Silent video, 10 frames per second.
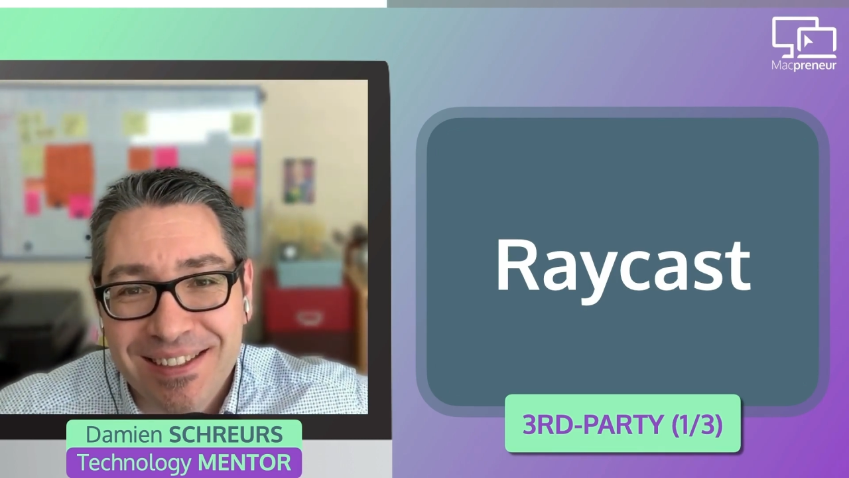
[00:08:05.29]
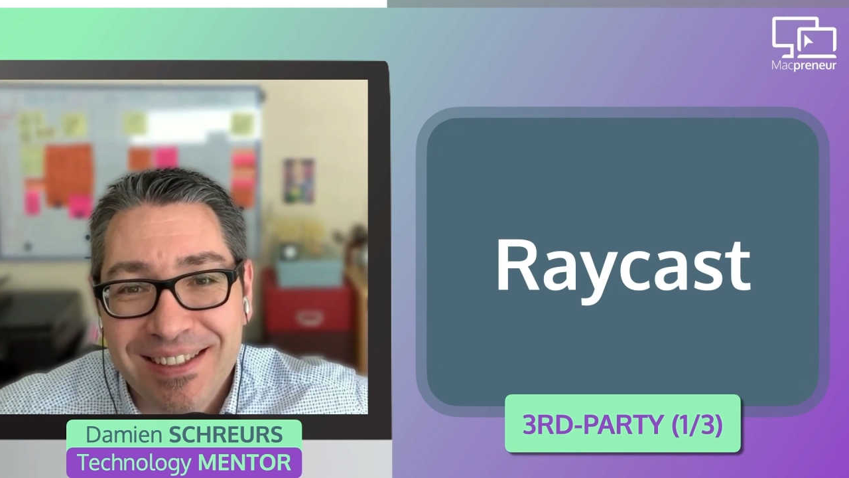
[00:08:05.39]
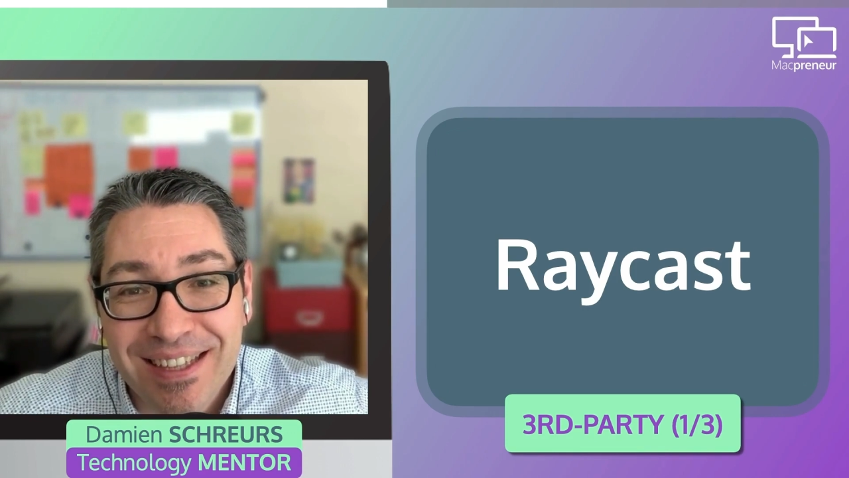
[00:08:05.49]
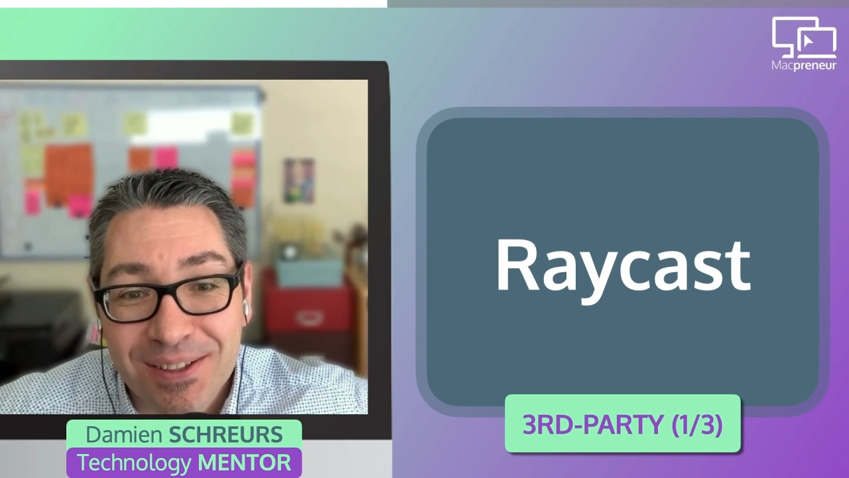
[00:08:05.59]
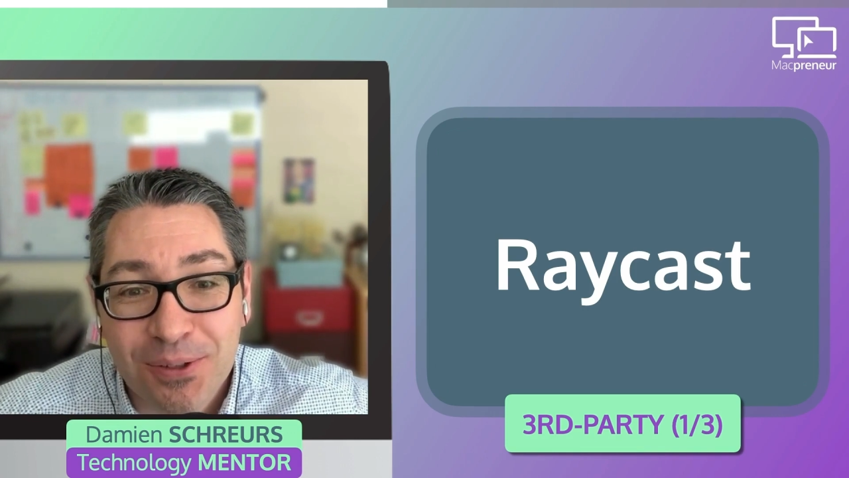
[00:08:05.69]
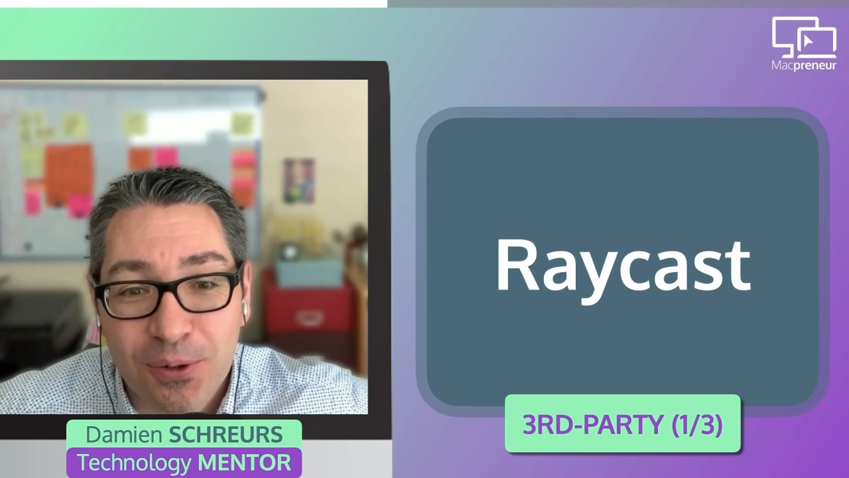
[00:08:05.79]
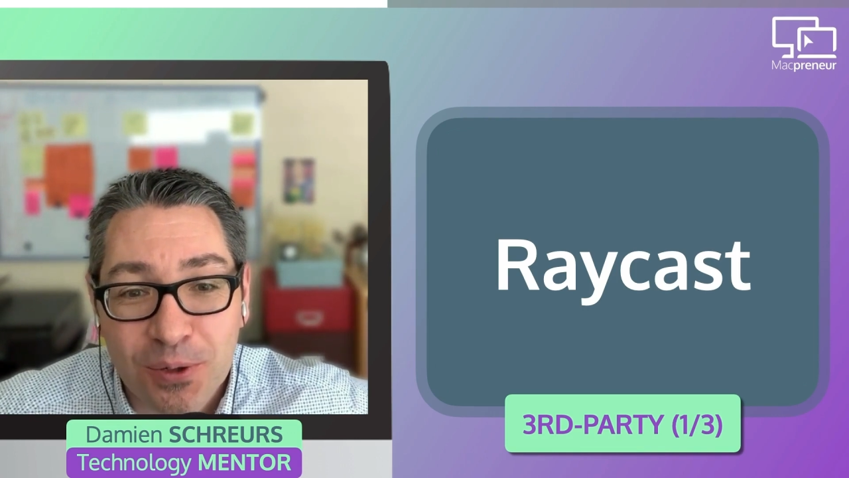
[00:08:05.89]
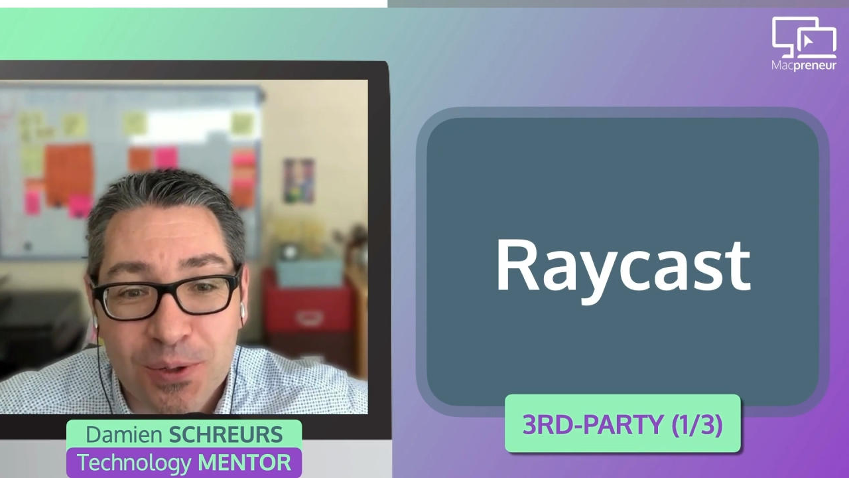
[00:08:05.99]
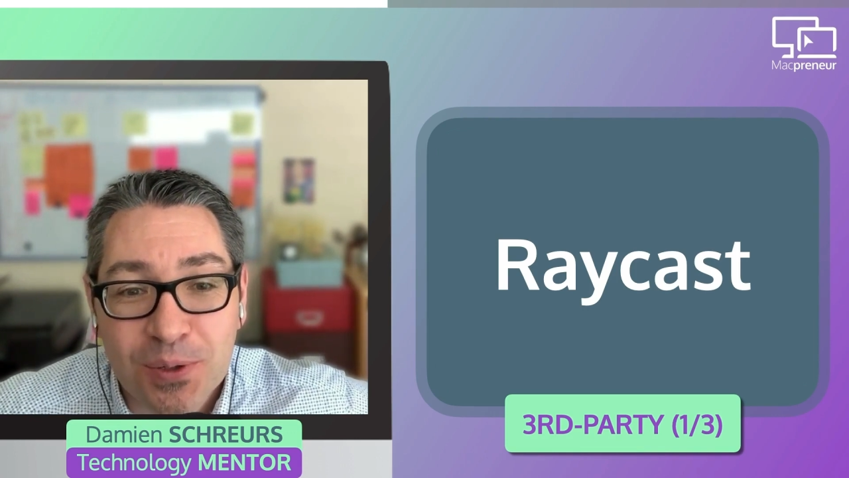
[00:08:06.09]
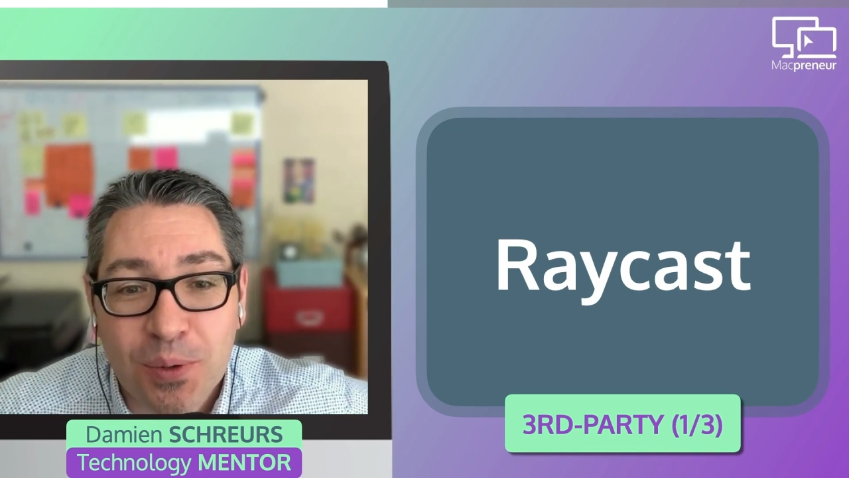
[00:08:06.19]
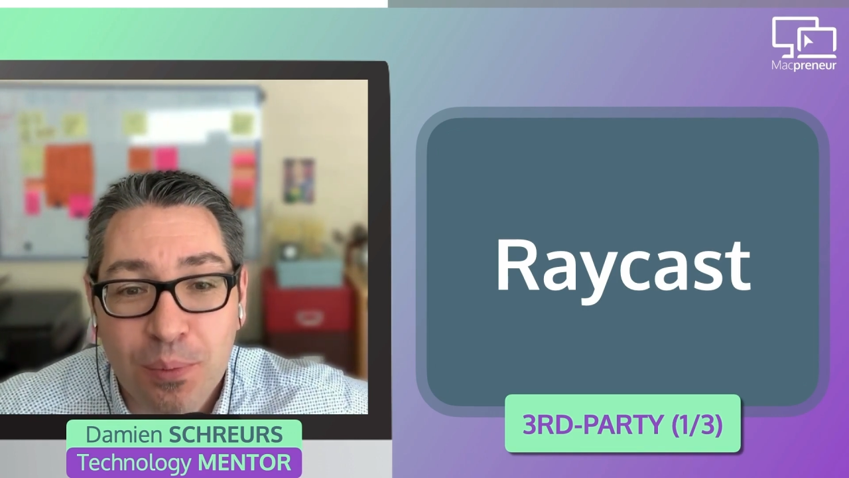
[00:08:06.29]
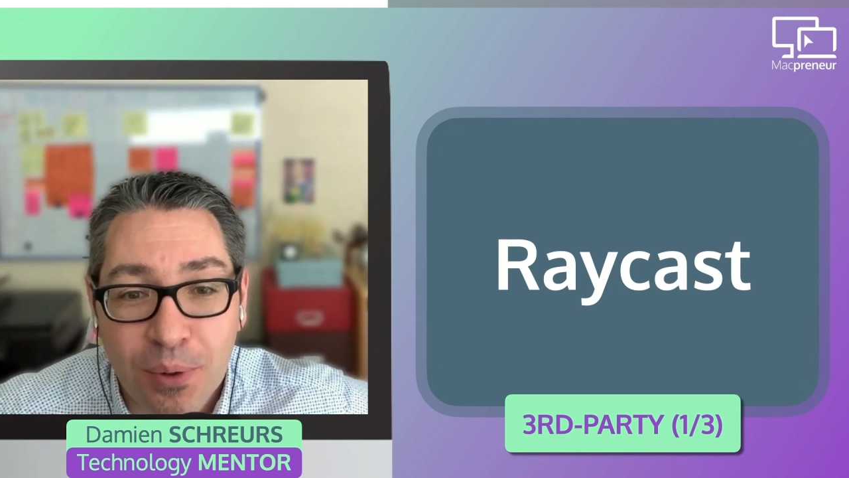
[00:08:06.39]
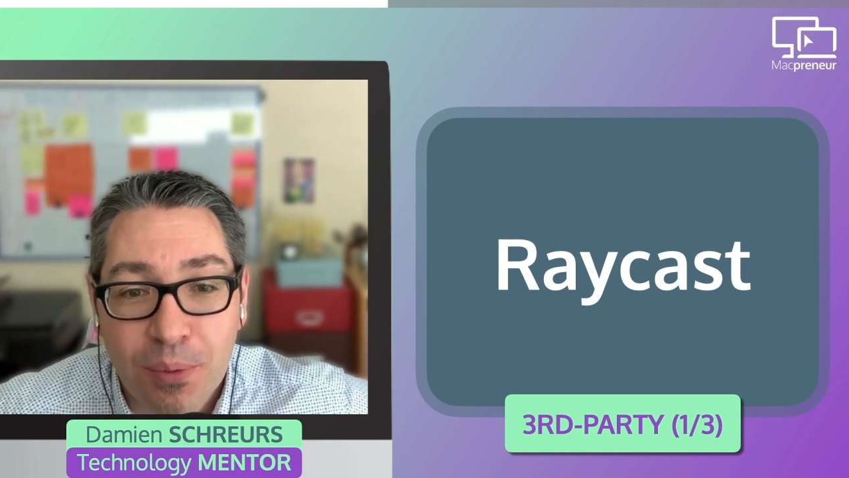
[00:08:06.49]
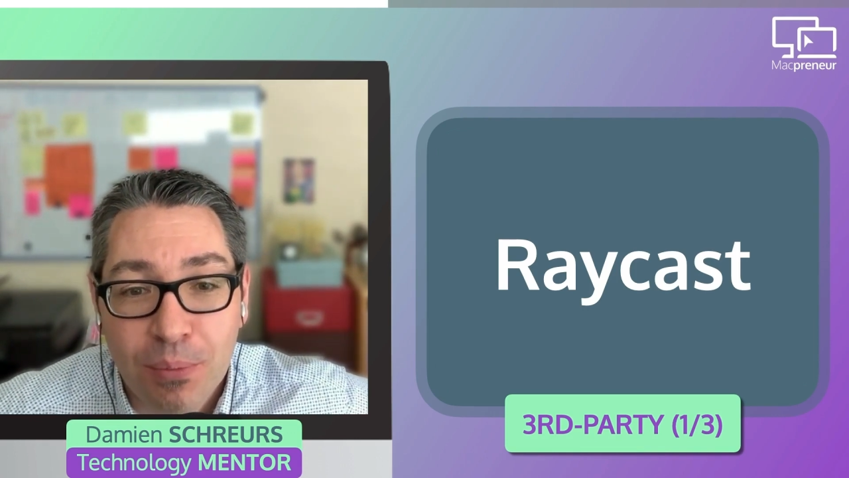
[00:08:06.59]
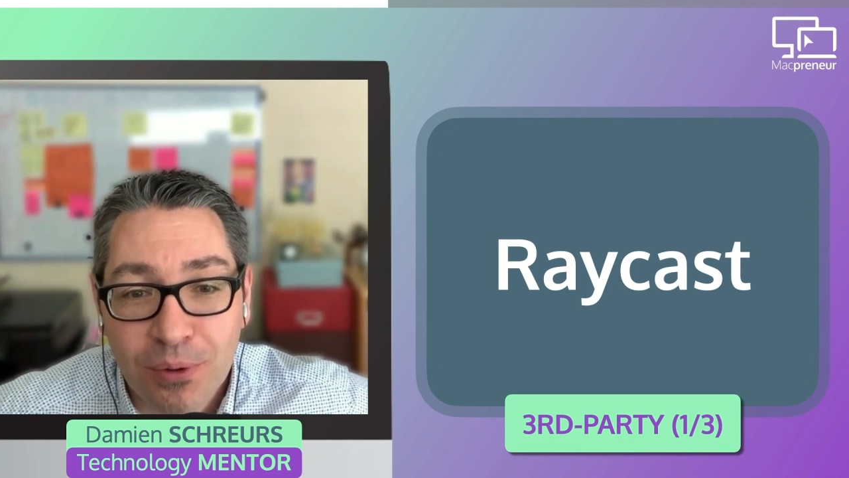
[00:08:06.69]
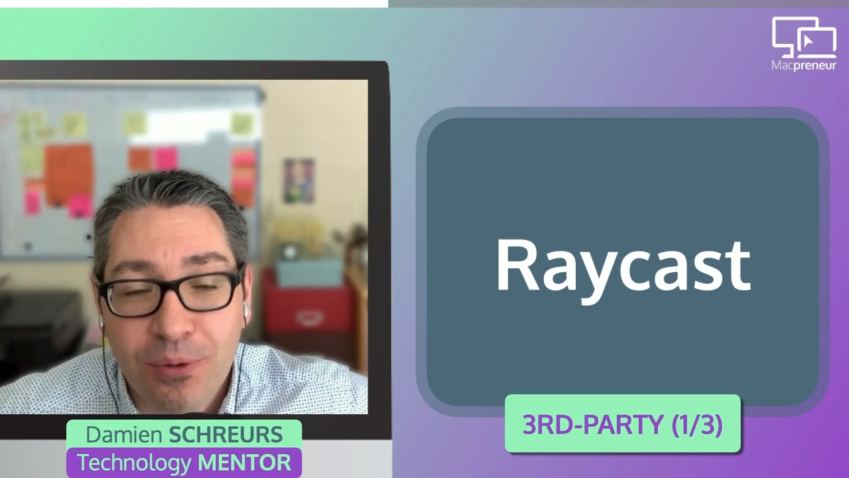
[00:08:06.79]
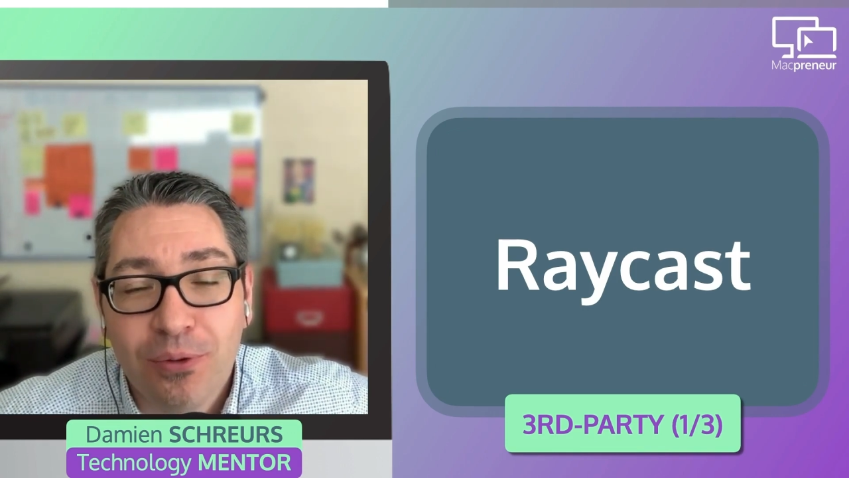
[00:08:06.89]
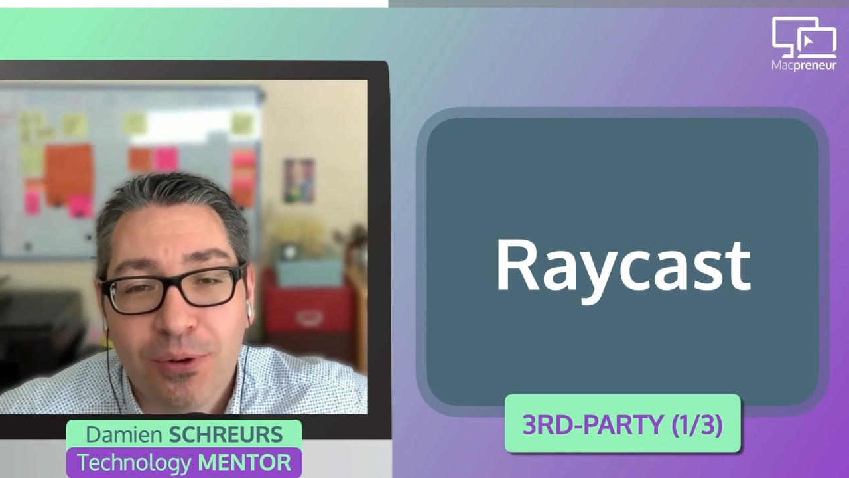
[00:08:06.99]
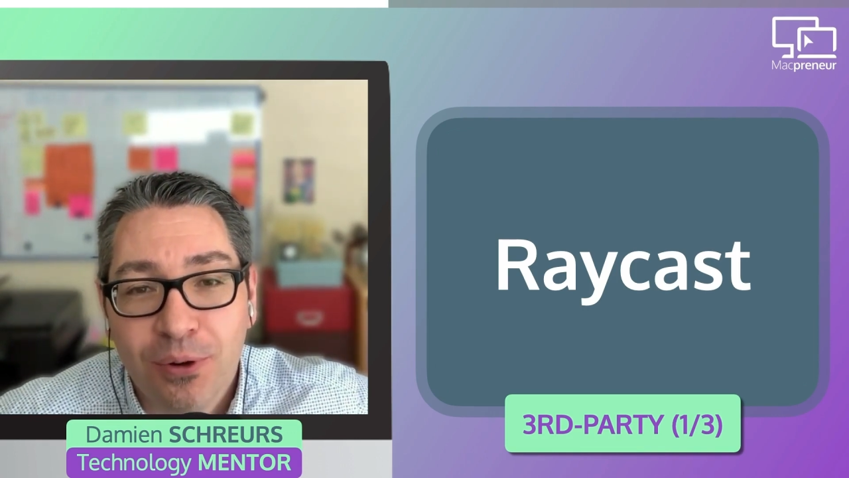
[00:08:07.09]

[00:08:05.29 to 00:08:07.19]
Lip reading: $10 per month